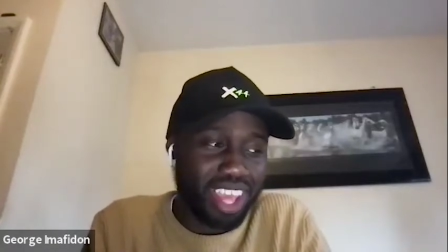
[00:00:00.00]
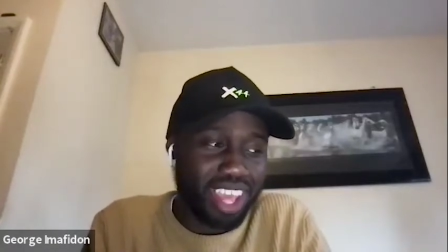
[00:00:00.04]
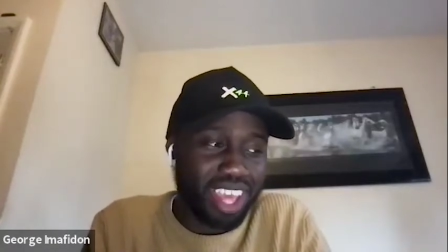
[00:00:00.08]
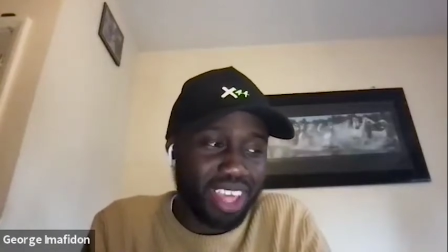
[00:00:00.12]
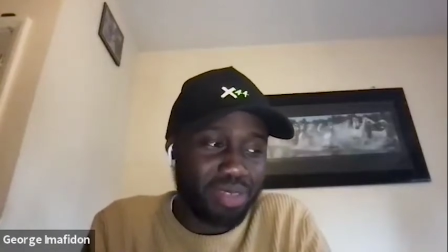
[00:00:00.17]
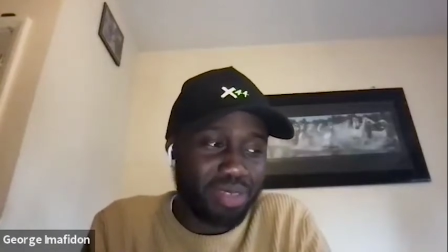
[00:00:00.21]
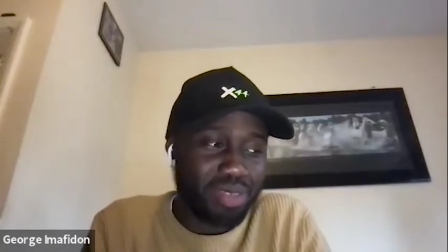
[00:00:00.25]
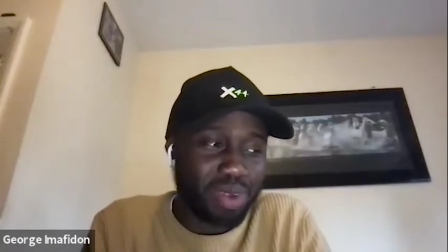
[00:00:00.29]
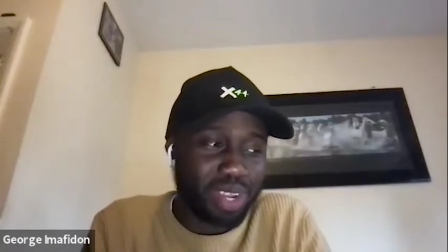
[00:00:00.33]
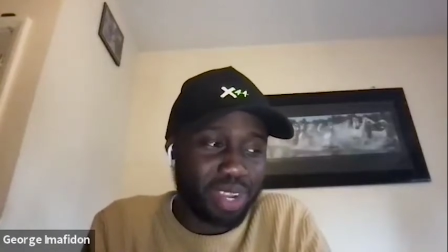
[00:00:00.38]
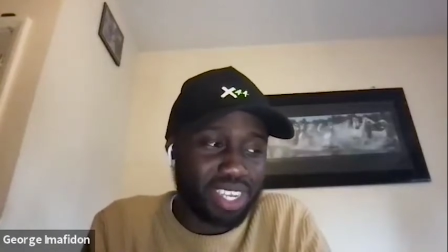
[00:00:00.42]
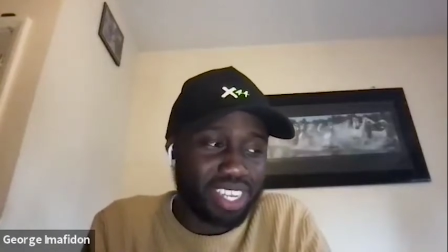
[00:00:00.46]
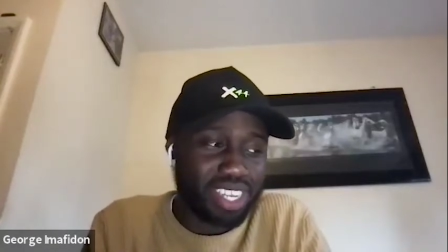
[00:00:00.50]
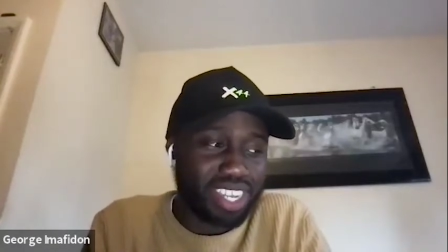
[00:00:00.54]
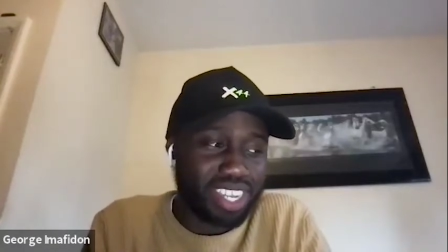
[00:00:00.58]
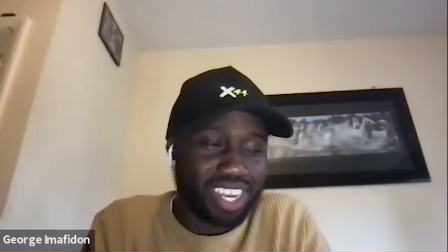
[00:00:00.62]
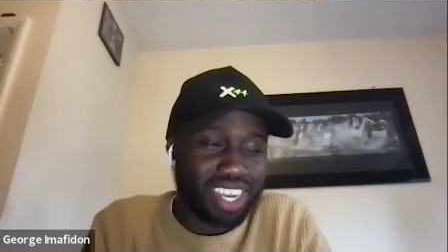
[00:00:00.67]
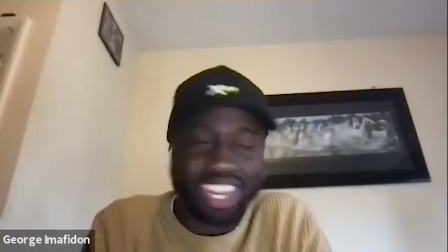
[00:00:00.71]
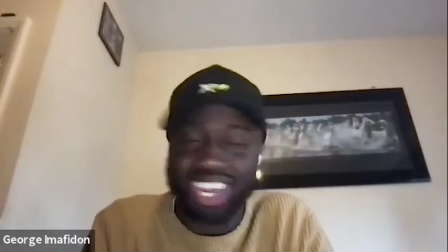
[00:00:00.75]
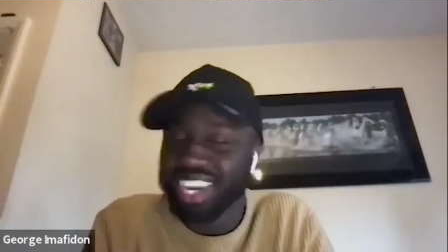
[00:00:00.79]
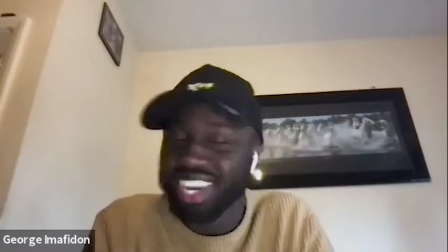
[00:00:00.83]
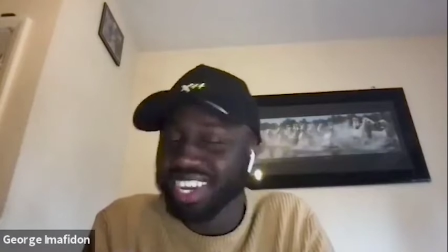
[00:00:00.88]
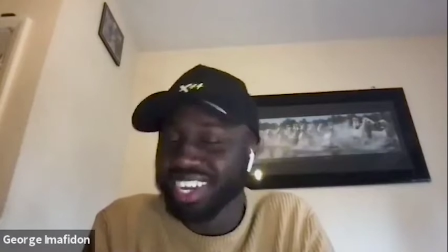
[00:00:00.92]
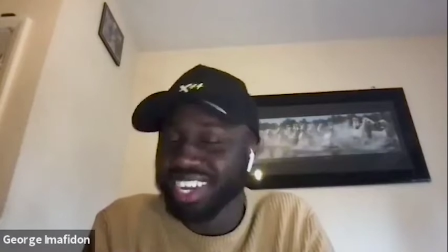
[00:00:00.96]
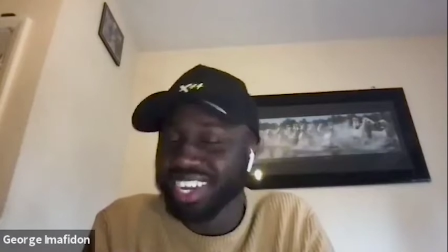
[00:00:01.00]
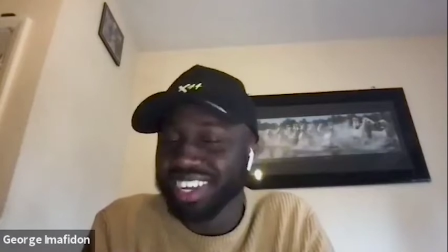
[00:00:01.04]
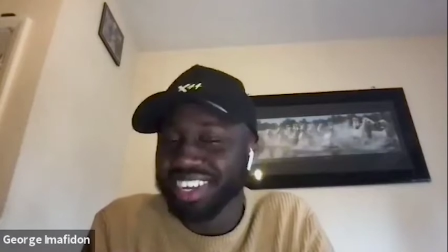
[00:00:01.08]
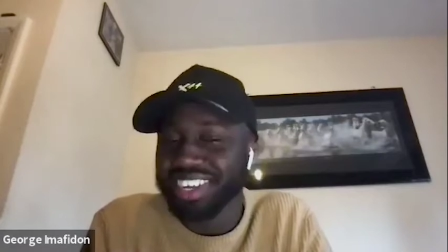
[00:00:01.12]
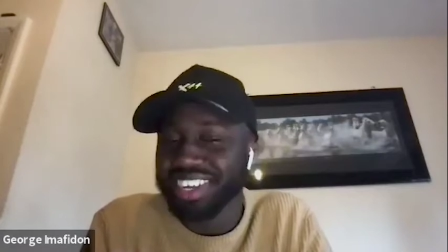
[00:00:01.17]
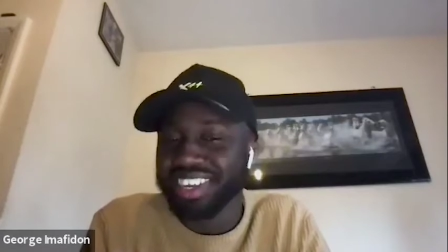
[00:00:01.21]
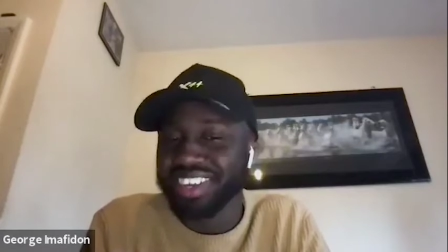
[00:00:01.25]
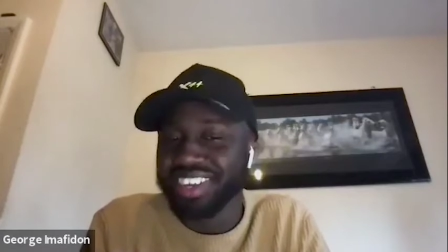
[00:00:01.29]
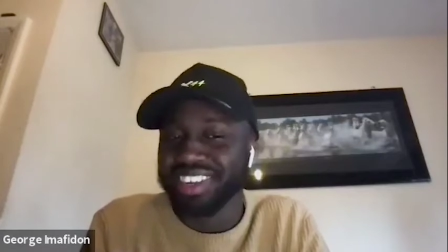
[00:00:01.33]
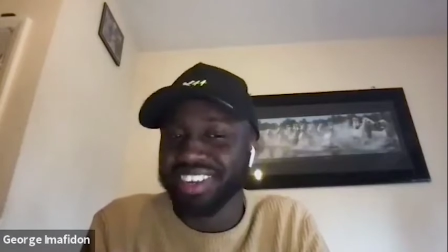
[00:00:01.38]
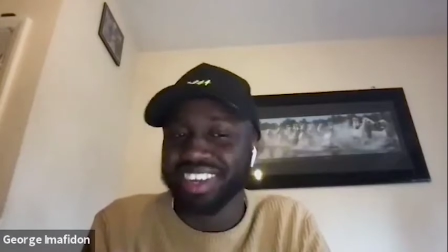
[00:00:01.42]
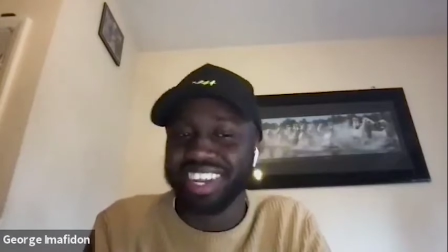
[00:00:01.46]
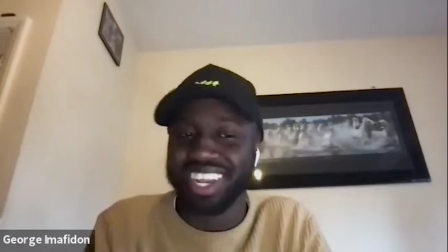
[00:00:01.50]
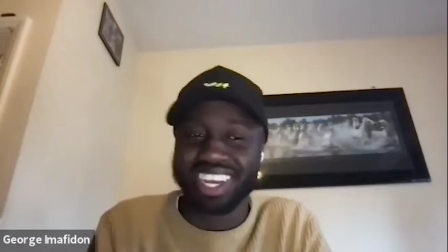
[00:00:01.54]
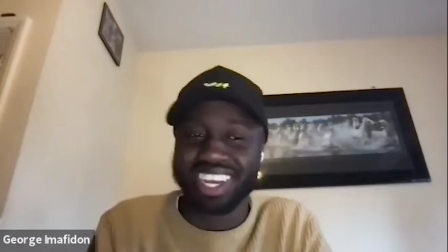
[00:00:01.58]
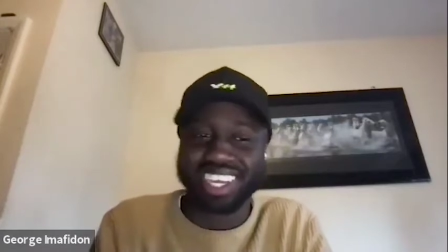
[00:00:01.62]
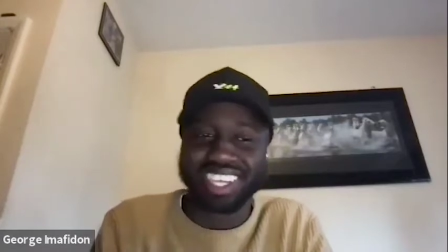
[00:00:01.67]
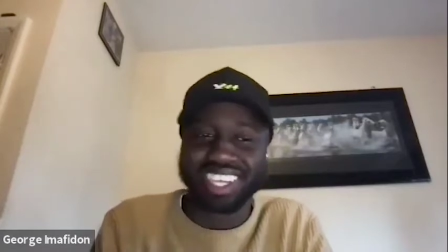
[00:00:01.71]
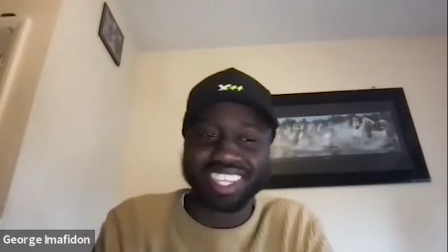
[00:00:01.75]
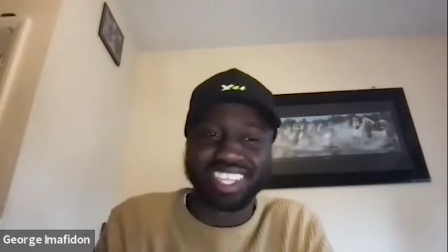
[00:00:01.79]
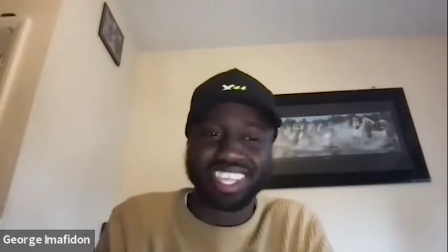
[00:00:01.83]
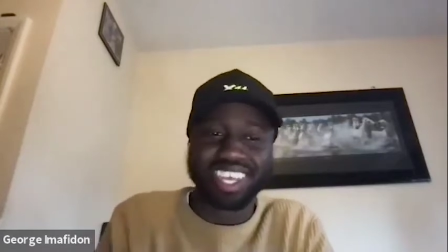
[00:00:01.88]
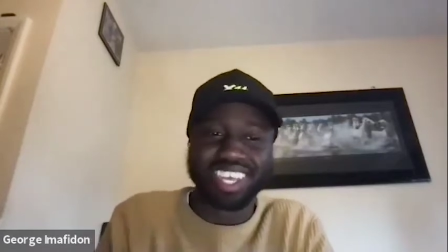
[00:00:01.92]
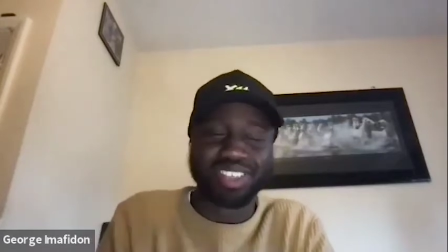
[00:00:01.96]
especially in like a in like
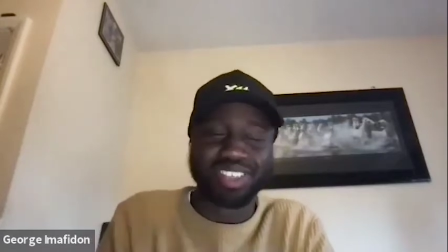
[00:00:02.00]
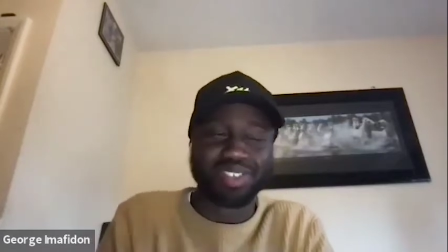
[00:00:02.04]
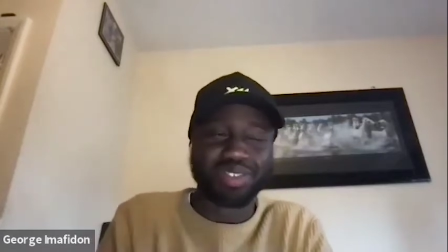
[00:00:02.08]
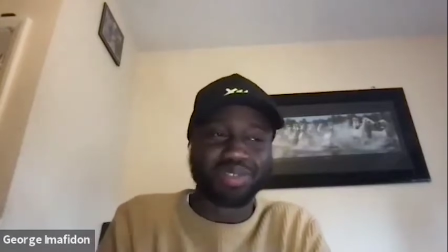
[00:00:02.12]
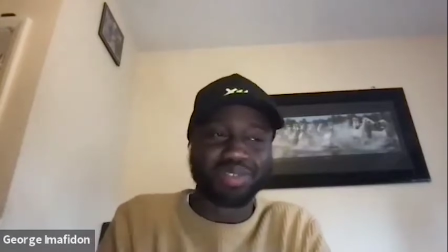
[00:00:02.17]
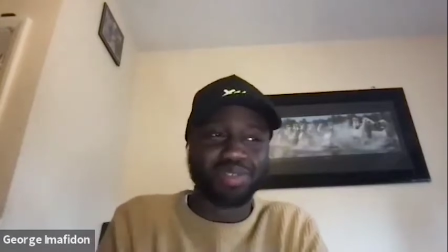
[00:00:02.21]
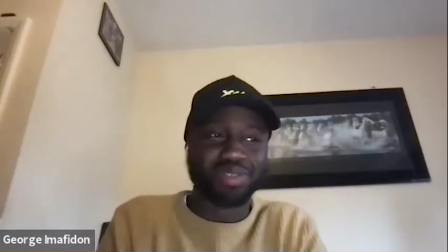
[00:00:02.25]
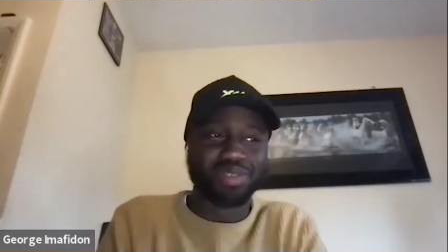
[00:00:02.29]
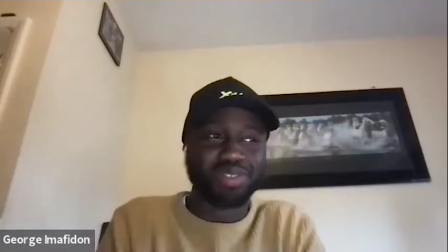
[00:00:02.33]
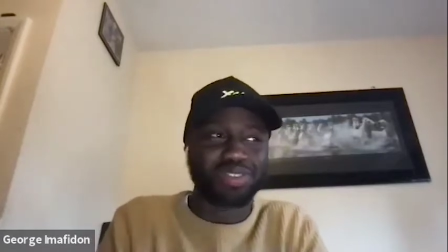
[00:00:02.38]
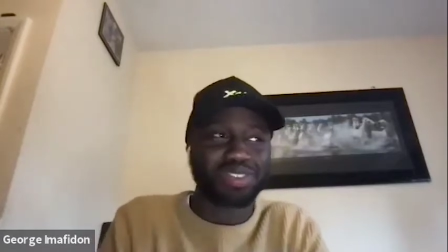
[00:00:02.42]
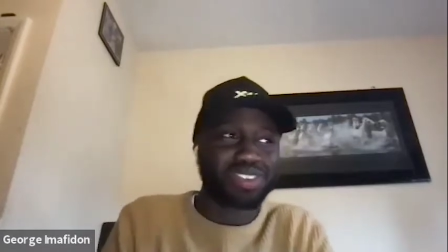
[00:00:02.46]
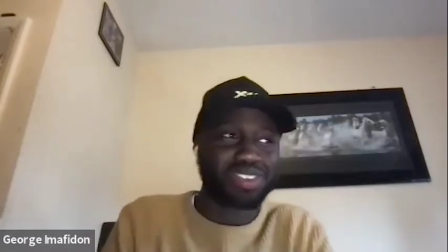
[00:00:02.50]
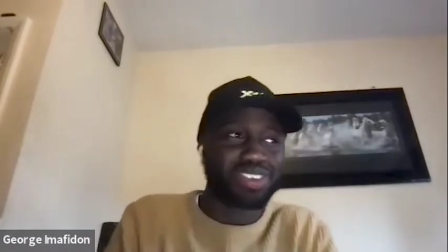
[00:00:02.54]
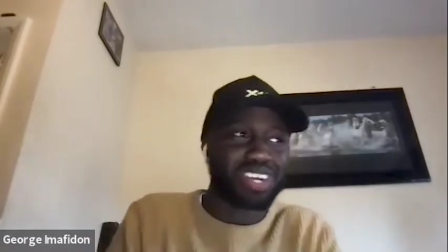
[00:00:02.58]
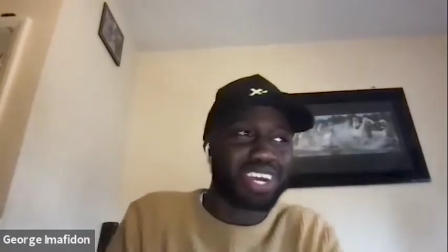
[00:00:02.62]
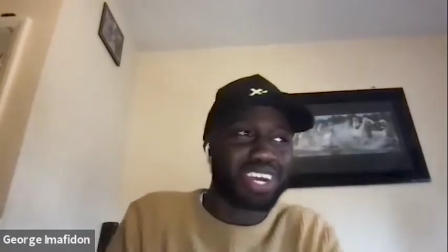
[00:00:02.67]
a state school,